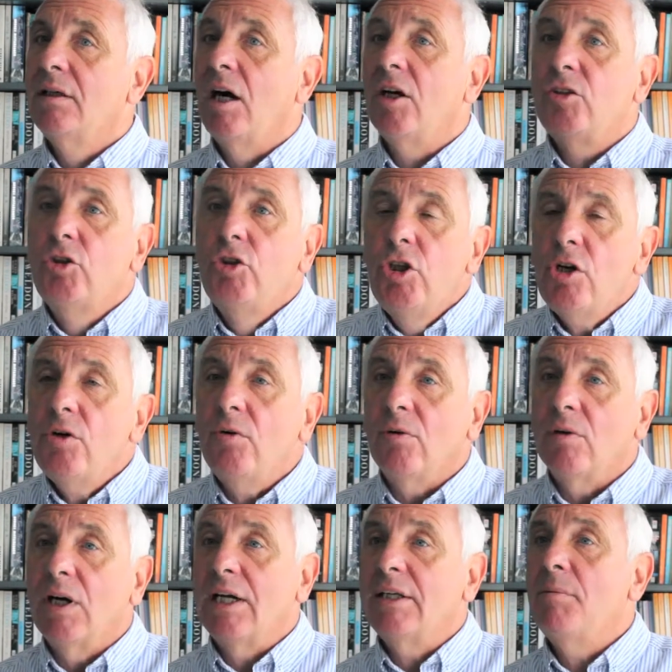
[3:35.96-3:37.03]
a
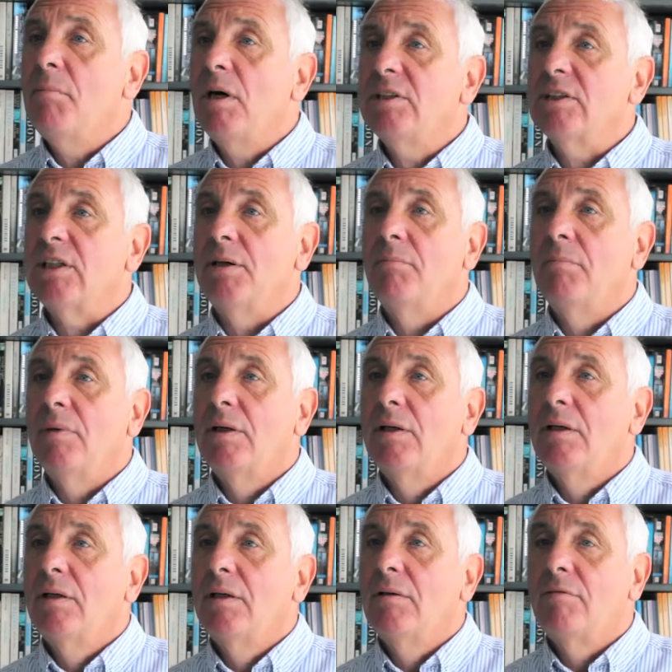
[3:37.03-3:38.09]
Jew and a Muslim
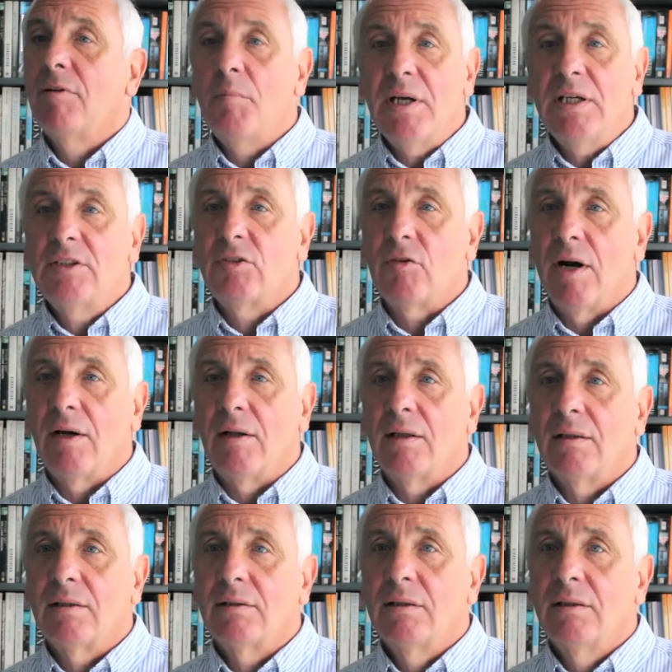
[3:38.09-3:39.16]
from Israel.
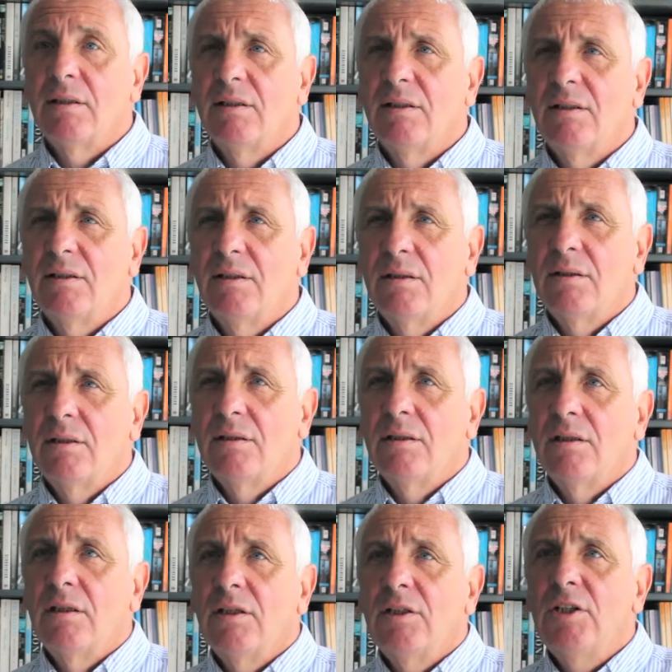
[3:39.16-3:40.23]

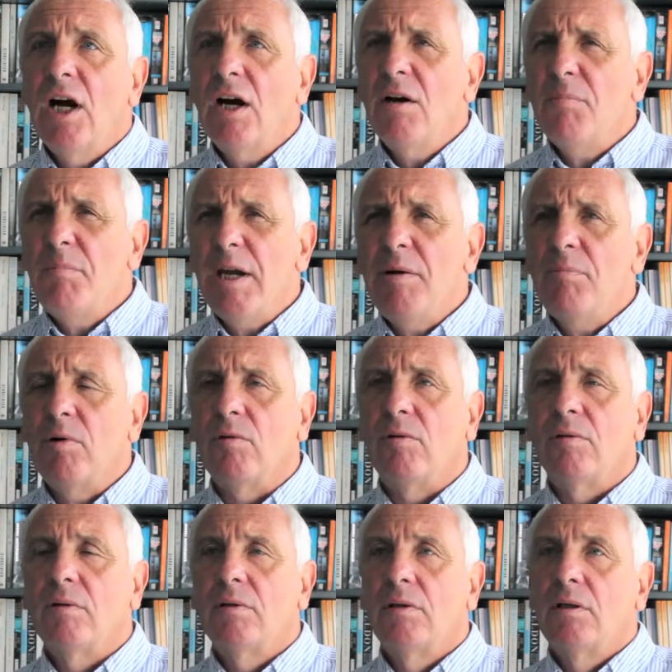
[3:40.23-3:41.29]
Young people
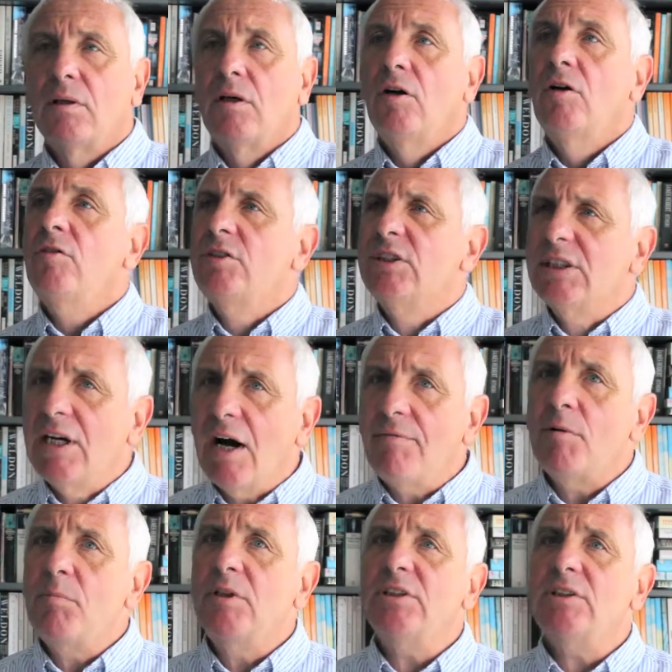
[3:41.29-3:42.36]
whose
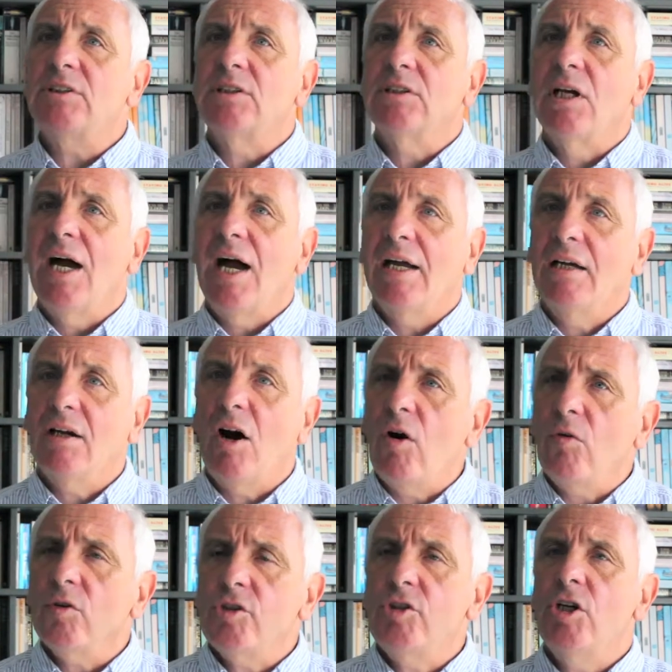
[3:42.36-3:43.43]
governments and
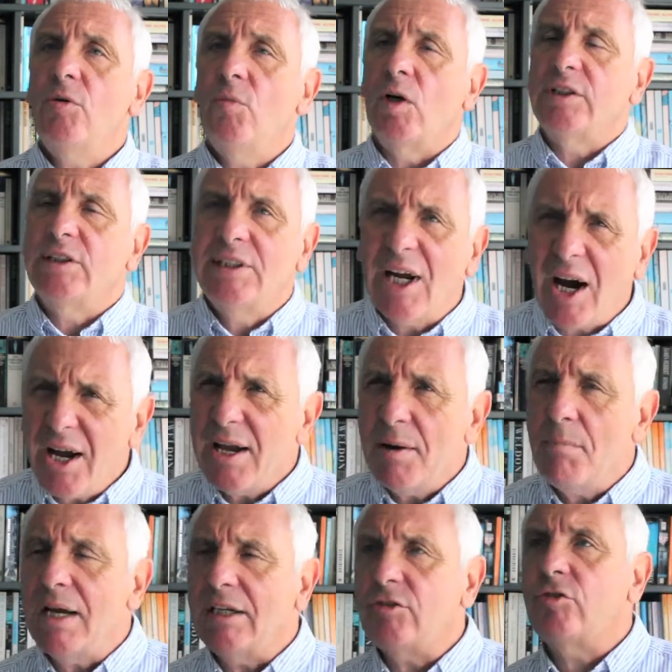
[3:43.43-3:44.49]
culture were
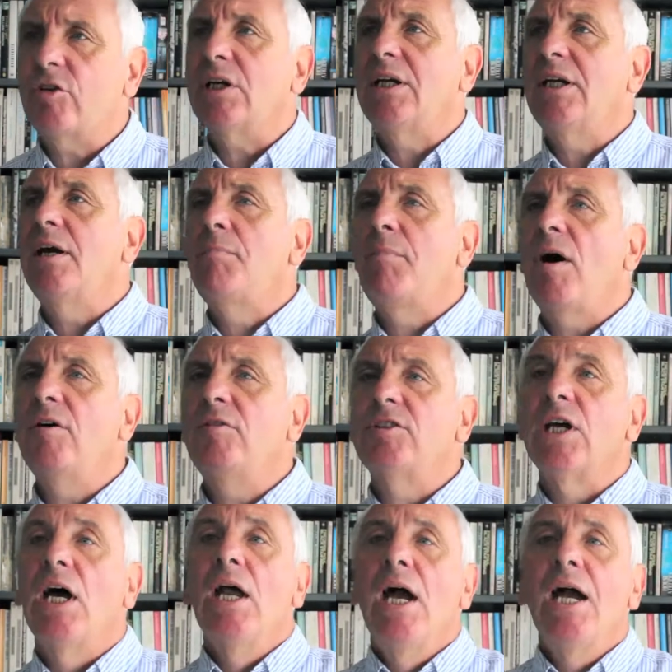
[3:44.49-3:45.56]
diametrically
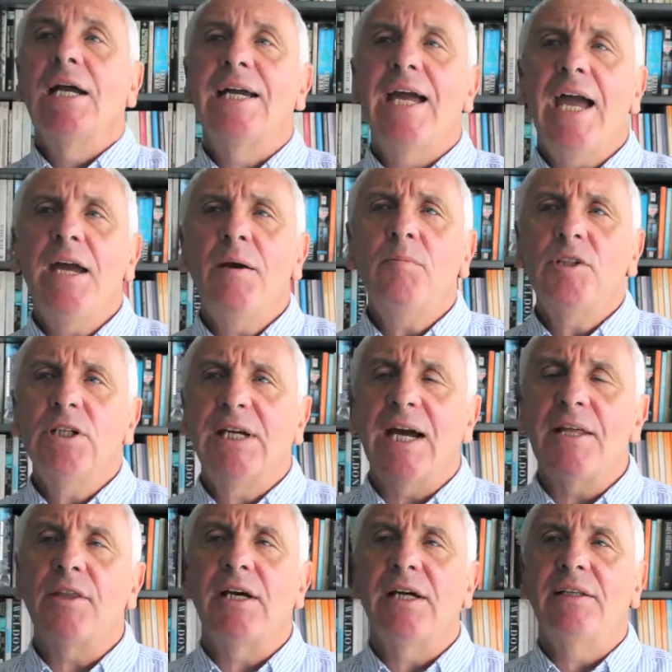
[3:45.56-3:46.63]
opposed came
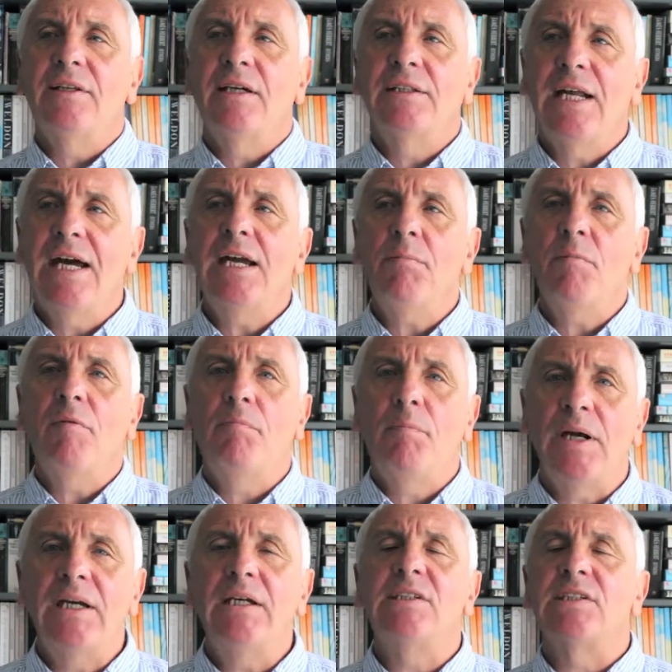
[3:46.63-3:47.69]
together in the name of
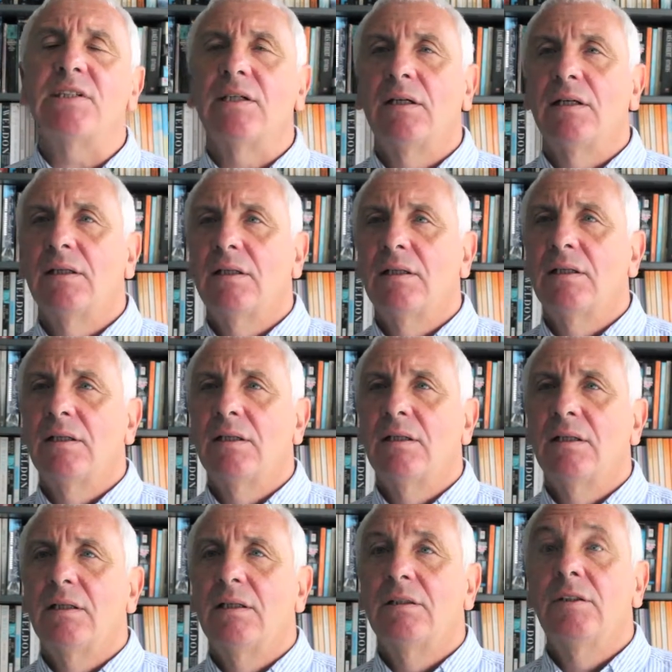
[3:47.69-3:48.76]
peace
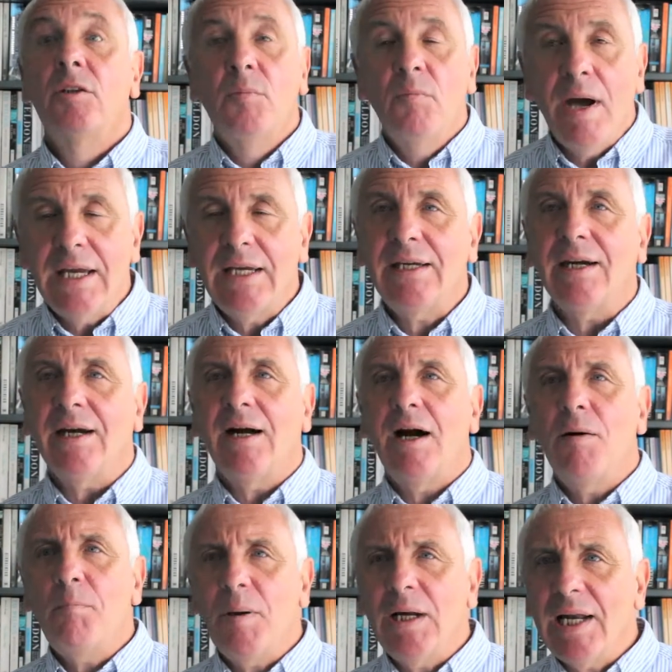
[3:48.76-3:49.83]
to make
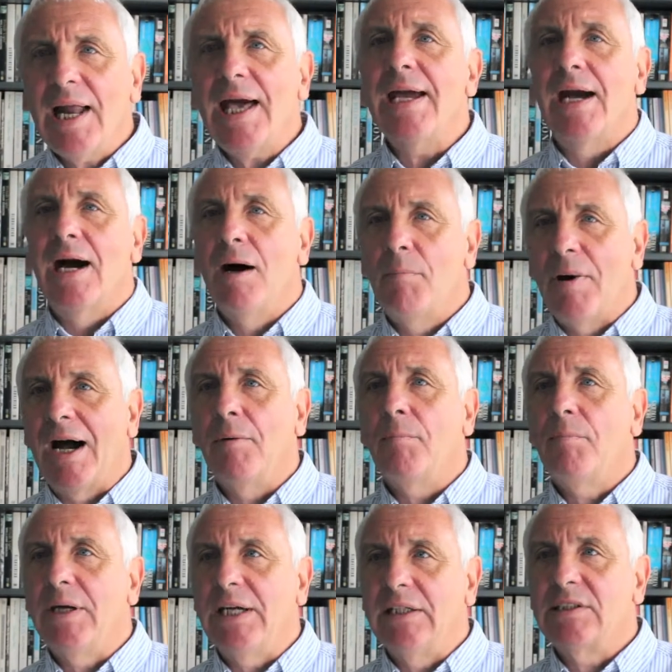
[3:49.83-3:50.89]
a play
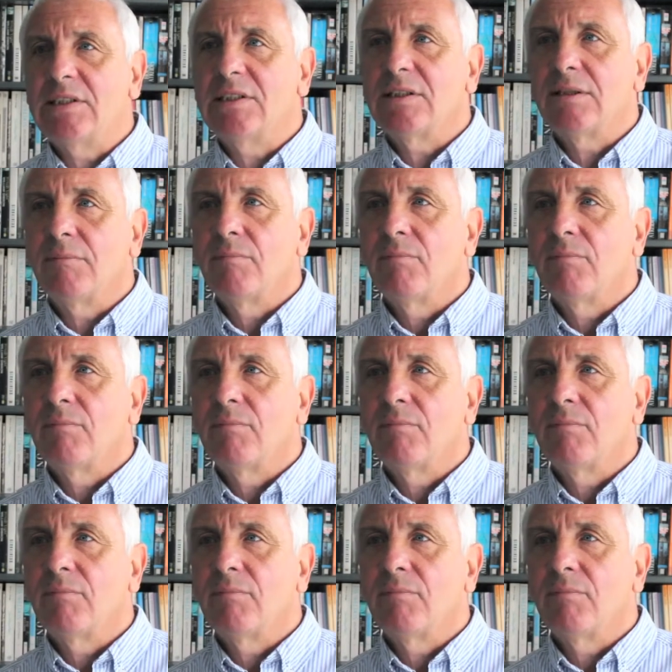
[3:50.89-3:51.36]
about peace.